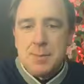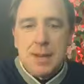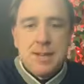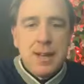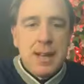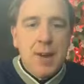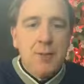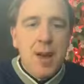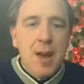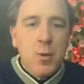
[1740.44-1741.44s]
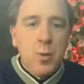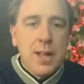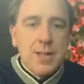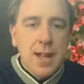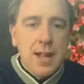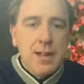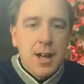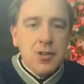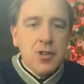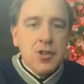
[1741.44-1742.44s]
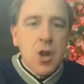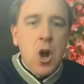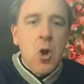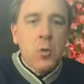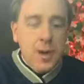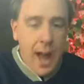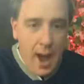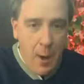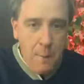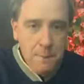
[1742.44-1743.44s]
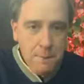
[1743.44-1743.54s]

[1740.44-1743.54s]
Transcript: But I tell you, if we say tons of snow now